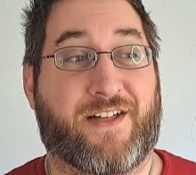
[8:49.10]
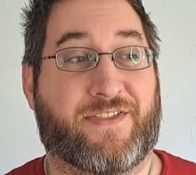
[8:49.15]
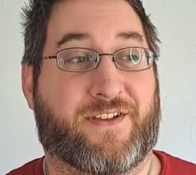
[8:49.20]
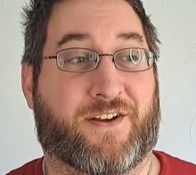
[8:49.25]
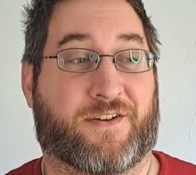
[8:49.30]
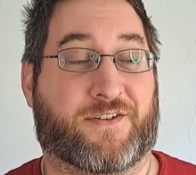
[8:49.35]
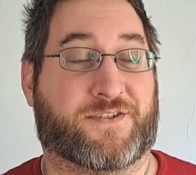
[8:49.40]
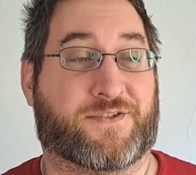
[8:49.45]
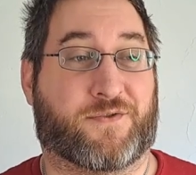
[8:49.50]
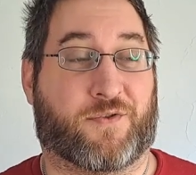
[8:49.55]

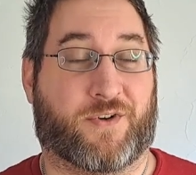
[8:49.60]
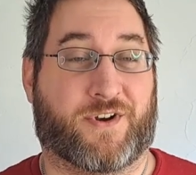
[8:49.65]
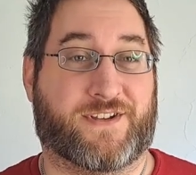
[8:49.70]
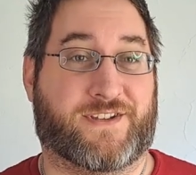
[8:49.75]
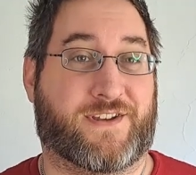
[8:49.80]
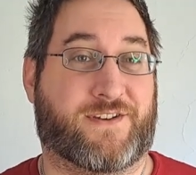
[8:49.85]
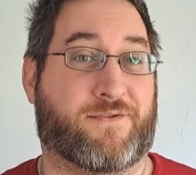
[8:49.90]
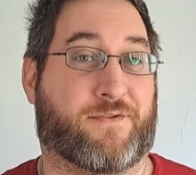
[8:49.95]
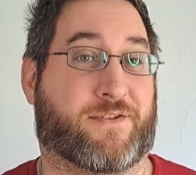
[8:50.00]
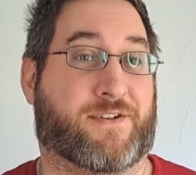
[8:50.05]
There are
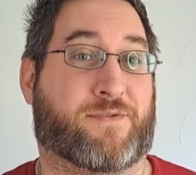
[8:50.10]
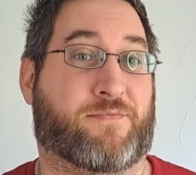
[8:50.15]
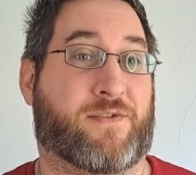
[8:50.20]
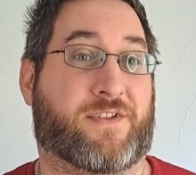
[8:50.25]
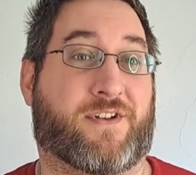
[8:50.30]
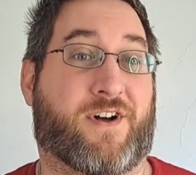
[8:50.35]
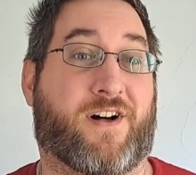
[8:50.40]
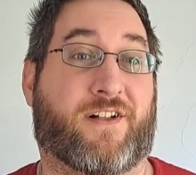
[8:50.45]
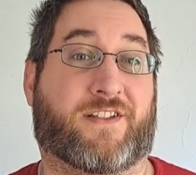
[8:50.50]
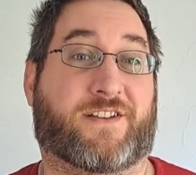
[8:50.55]
stories in Norse
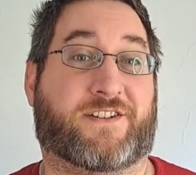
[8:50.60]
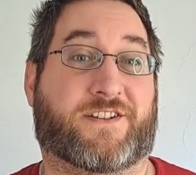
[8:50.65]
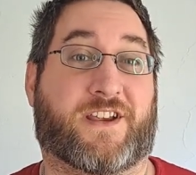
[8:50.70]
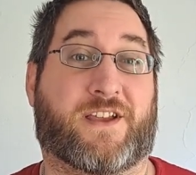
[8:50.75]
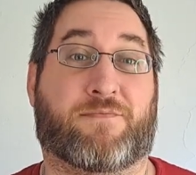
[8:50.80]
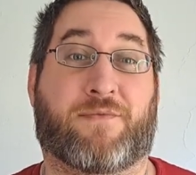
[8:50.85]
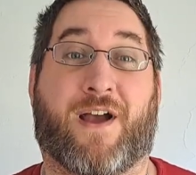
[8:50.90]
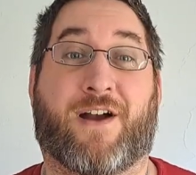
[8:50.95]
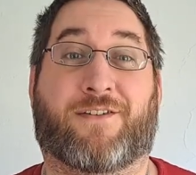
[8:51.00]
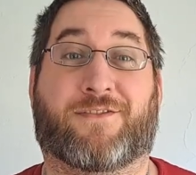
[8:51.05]
mythology
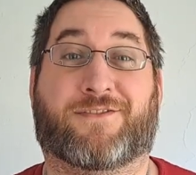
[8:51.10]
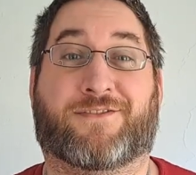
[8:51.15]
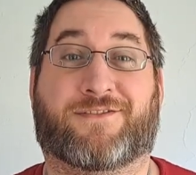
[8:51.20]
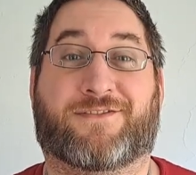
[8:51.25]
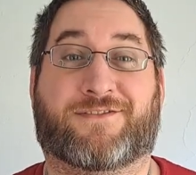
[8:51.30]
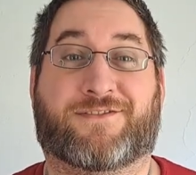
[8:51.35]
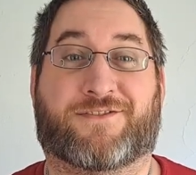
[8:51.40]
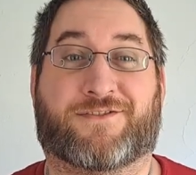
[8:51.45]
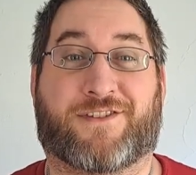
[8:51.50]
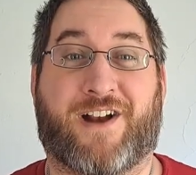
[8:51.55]
about
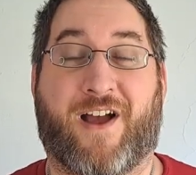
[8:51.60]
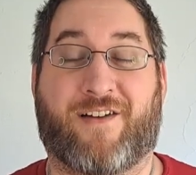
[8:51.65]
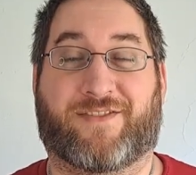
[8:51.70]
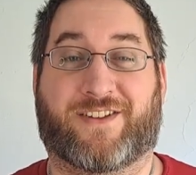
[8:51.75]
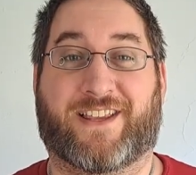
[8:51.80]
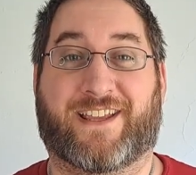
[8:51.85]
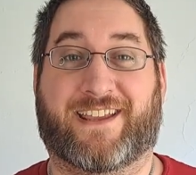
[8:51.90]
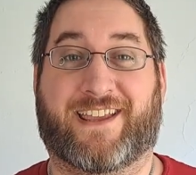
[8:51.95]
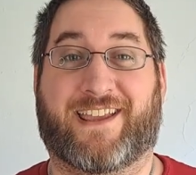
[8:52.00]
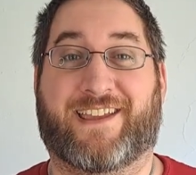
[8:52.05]

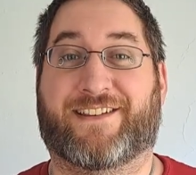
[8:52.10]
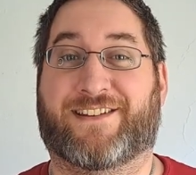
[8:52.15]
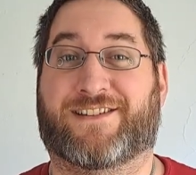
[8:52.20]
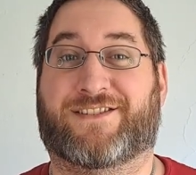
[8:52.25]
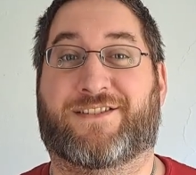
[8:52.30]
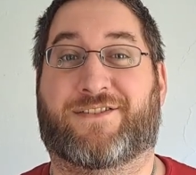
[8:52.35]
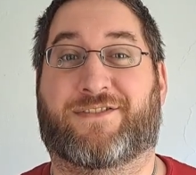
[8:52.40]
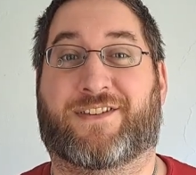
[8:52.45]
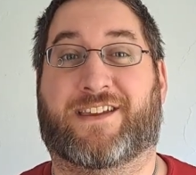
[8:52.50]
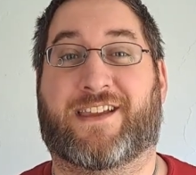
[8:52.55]
traveling
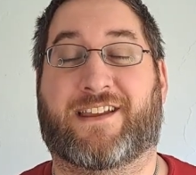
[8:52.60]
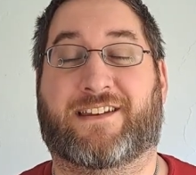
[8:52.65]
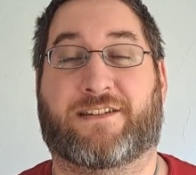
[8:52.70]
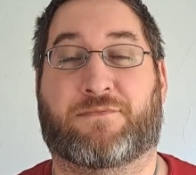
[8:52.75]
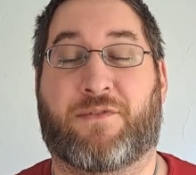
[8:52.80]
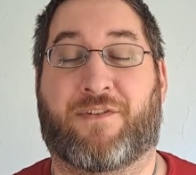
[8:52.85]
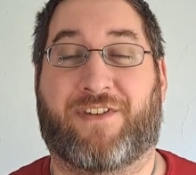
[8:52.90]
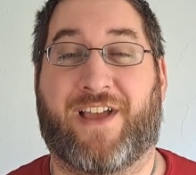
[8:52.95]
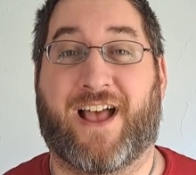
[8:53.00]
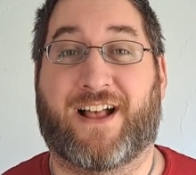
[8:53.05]
into the
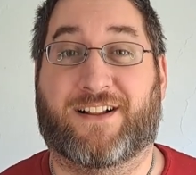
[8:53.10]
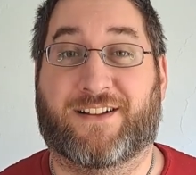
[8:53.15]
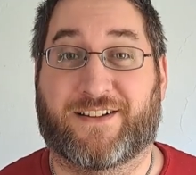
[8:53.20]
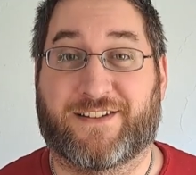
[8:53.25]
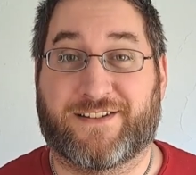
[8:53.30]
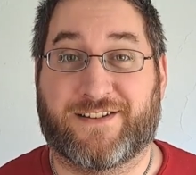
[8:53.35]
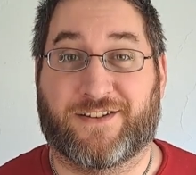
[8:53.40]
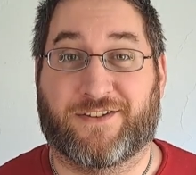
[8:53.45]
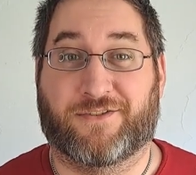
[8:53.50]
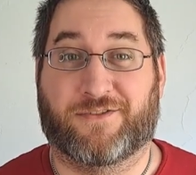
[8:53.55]
kingdom of hell
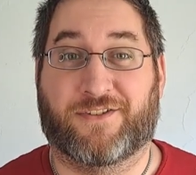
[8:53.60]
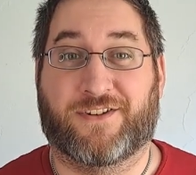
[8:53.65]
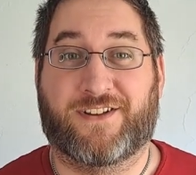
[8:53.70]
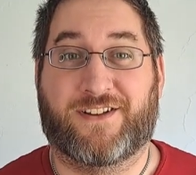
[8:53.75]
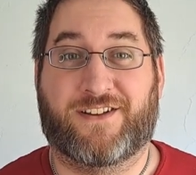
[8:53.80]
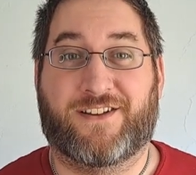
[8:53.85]
to